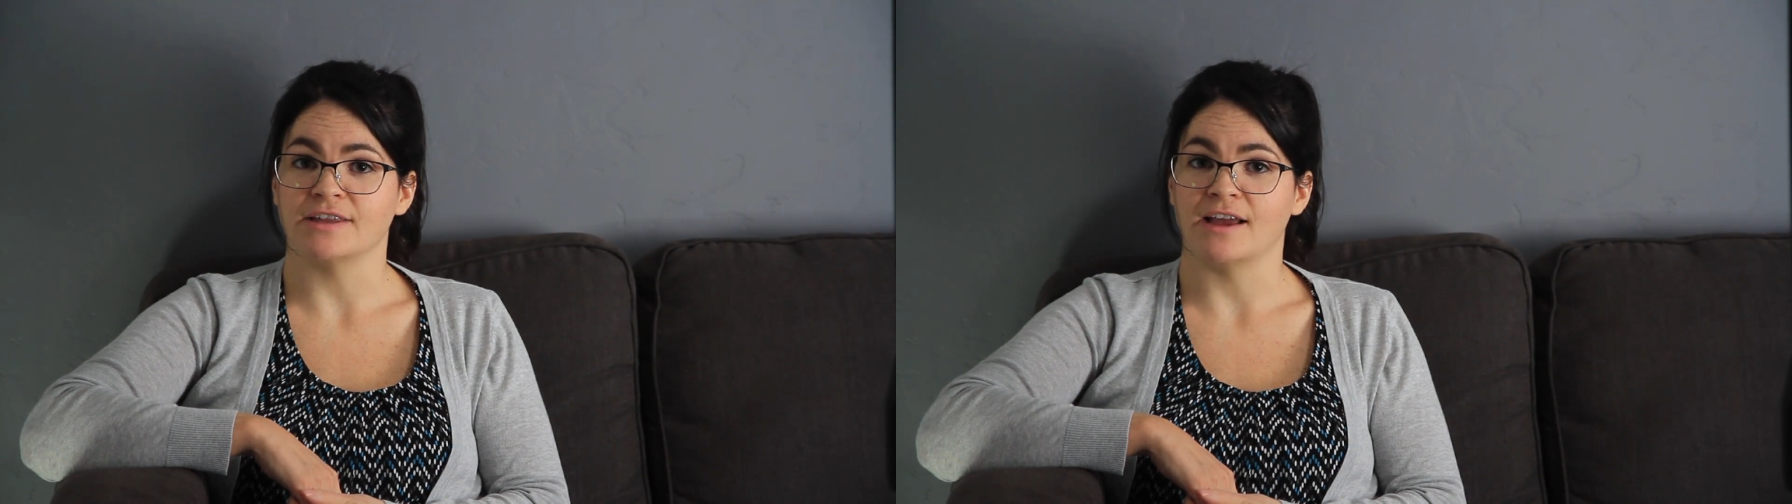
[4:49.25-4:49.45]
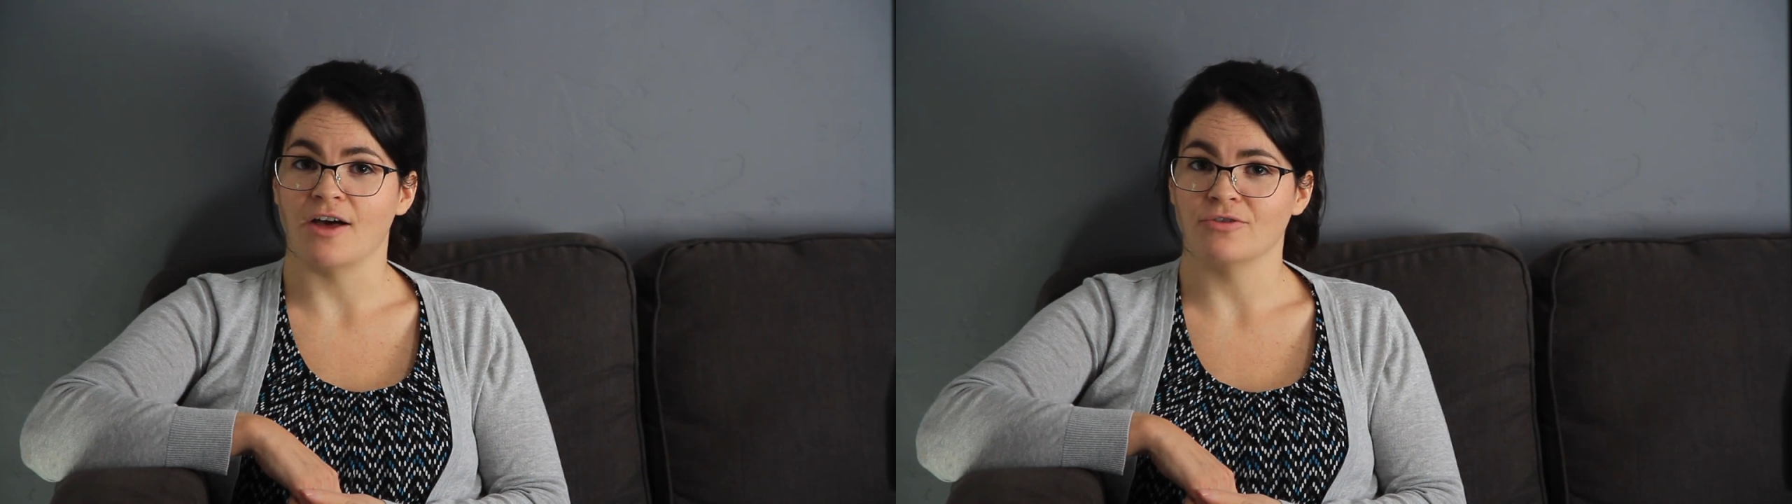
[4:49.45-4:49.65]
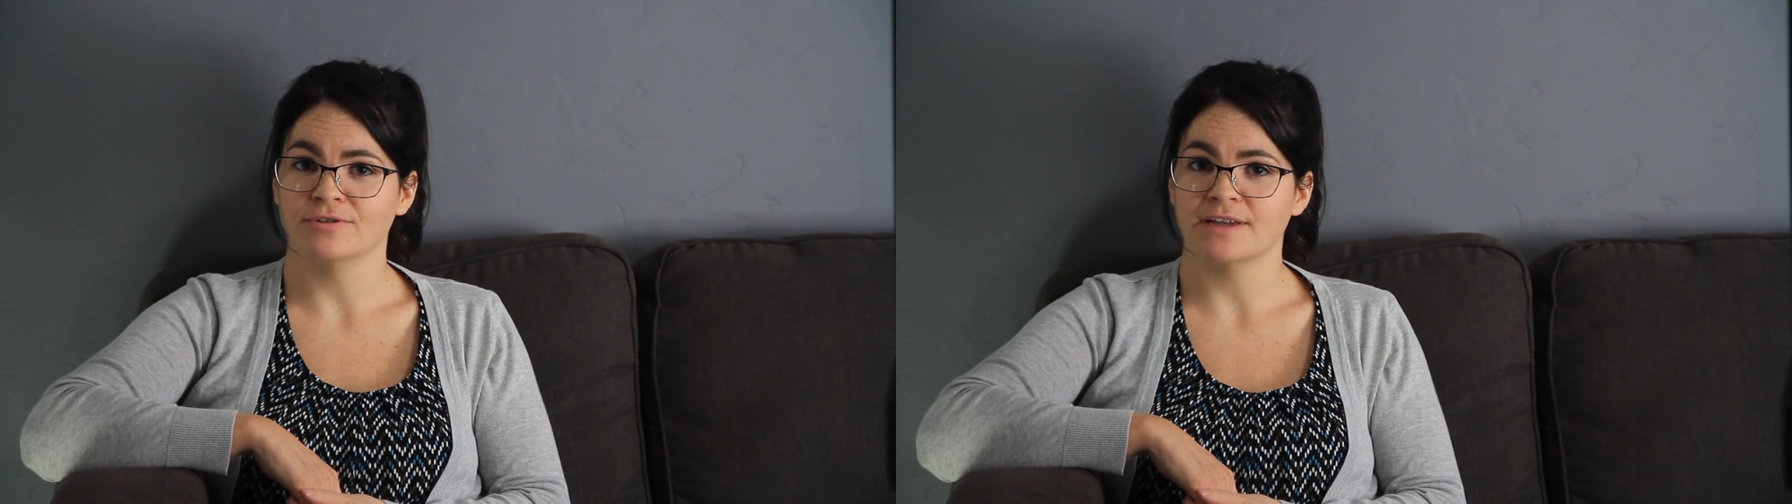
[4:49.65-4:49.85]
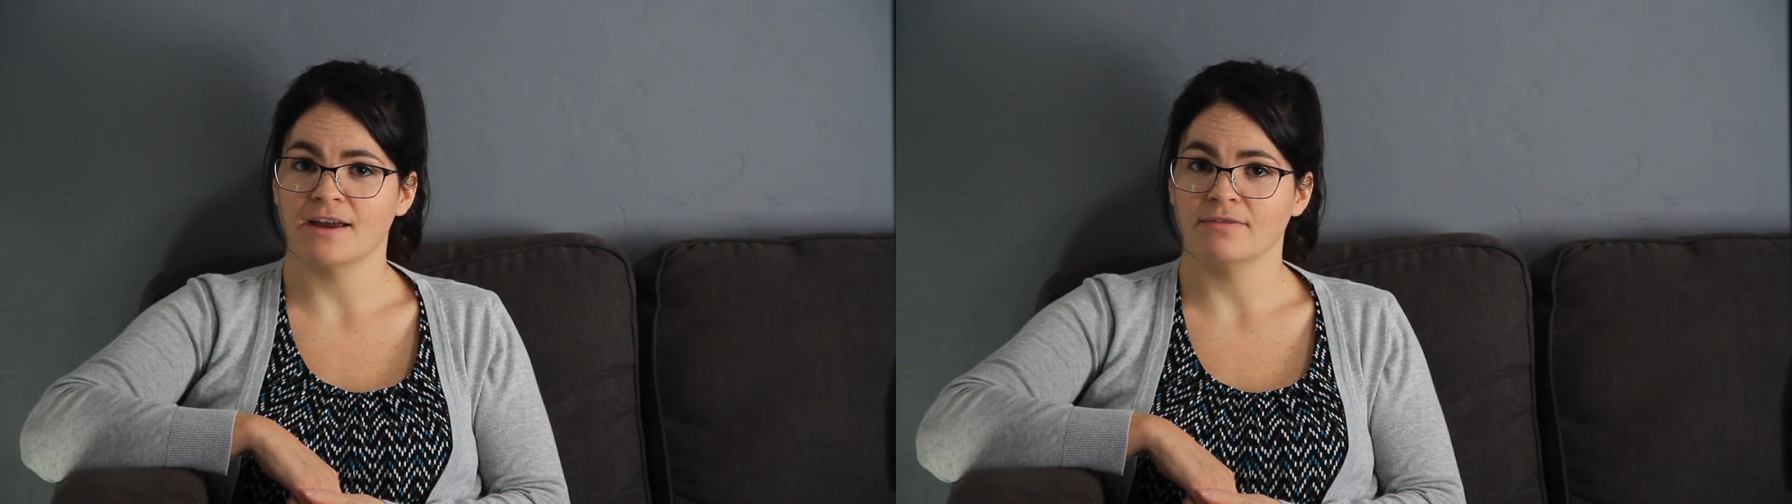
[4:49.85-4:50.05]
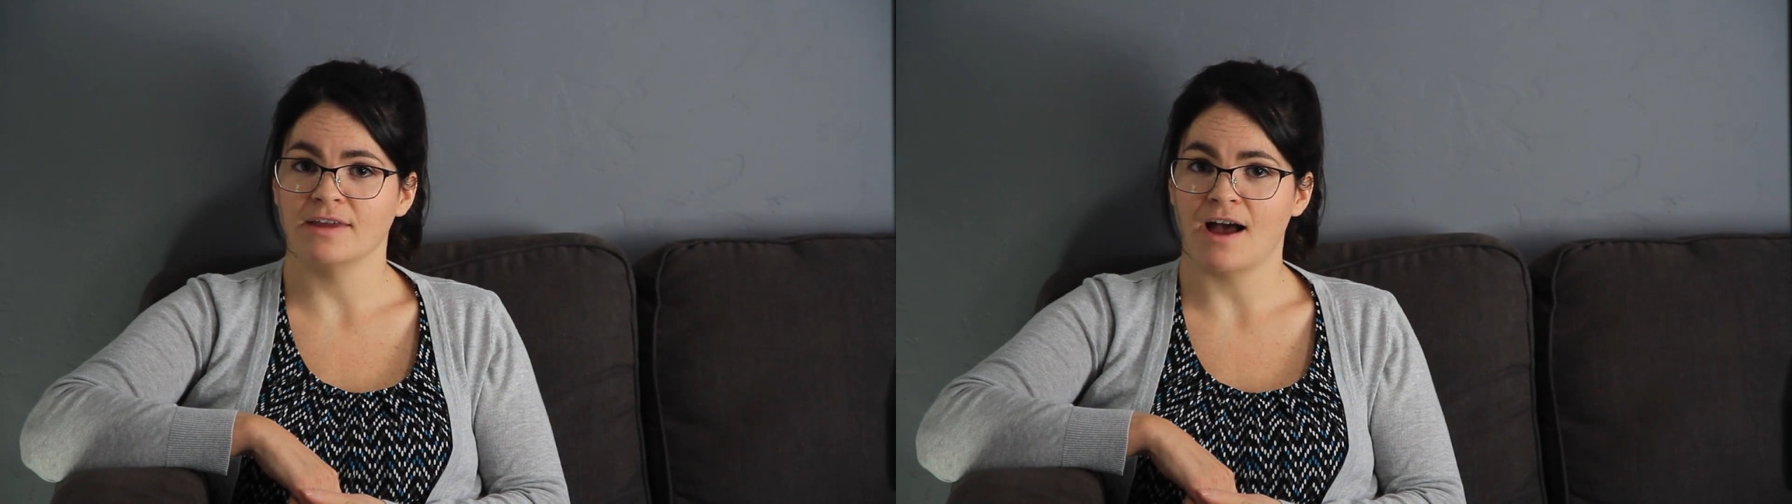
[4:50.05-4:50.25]
the other
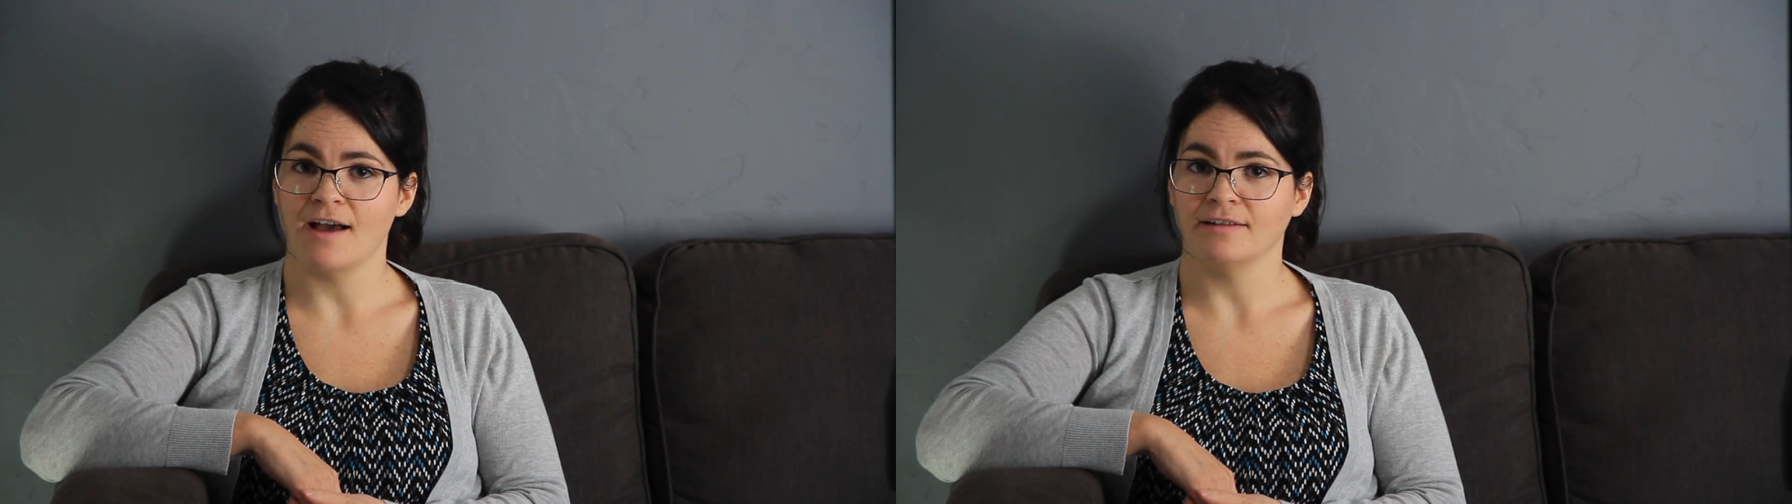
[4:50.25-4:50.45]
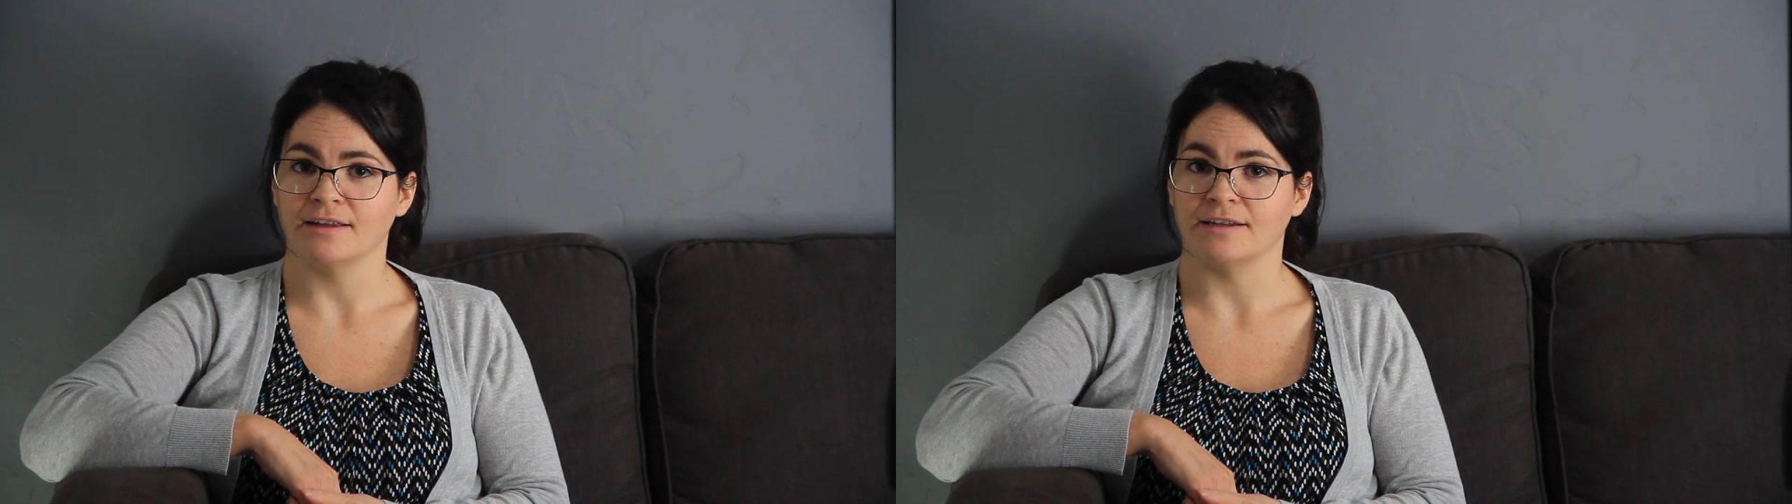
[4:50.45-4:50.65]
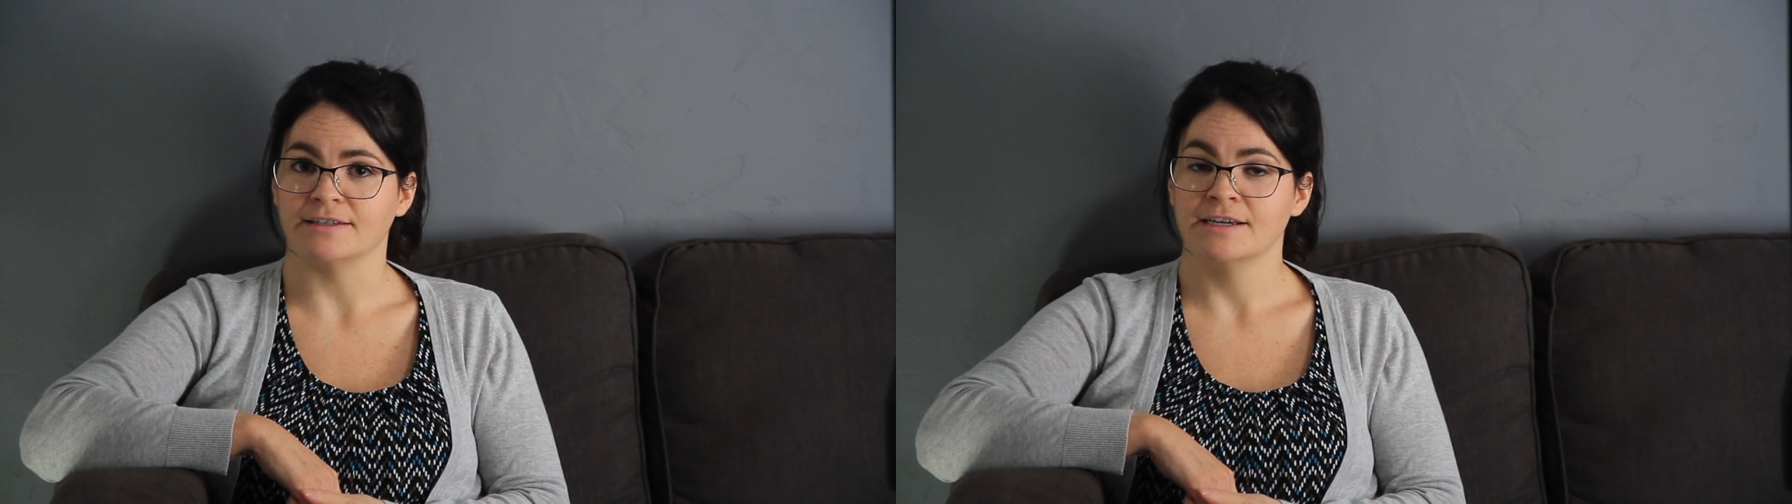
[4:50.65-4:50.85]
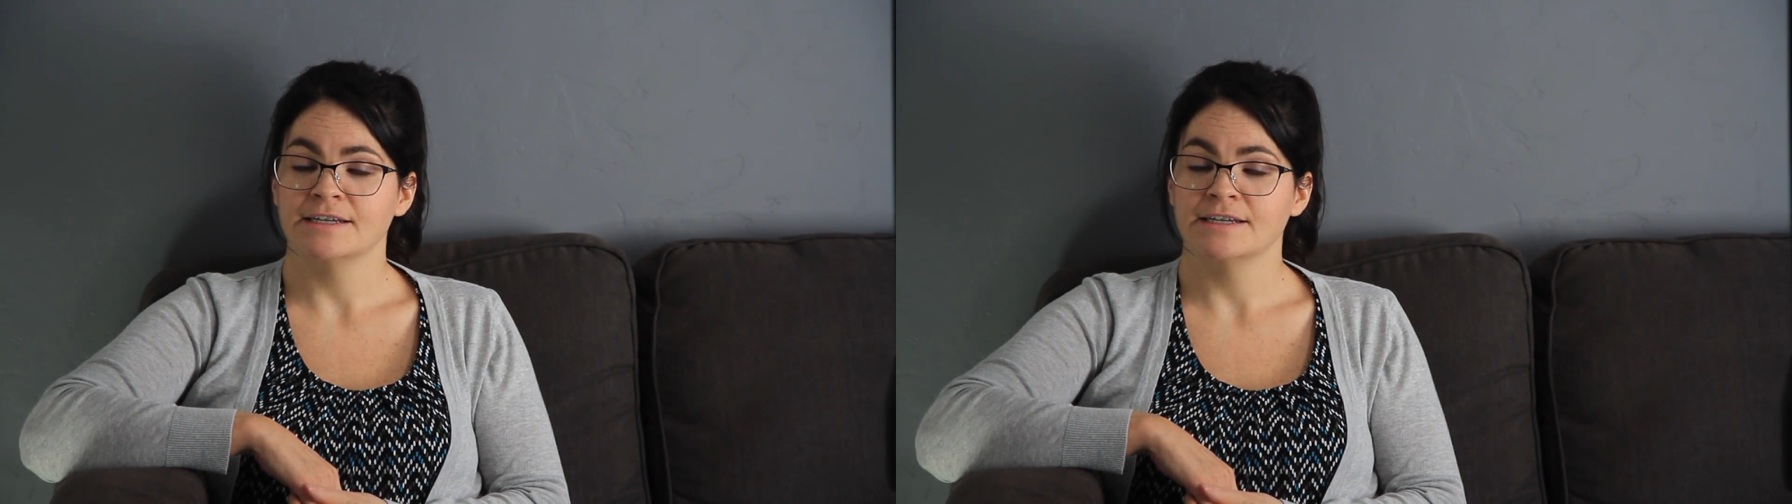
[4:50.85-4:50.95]
side of the island